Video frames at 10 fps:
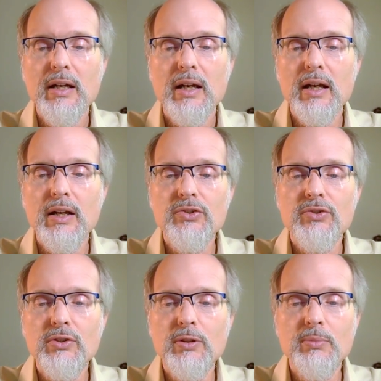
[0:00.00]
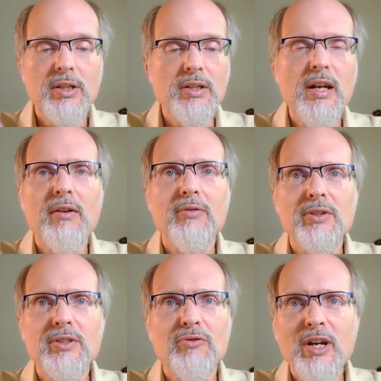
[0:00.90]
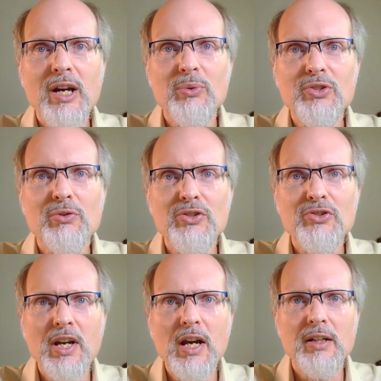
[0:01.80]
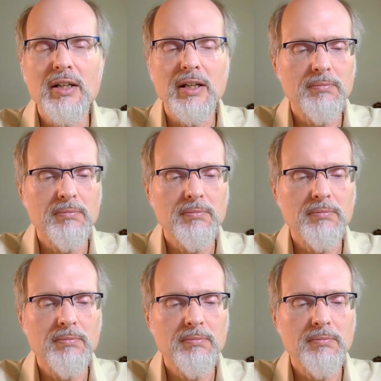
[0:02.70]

it is doomed never to vanquish Christianity.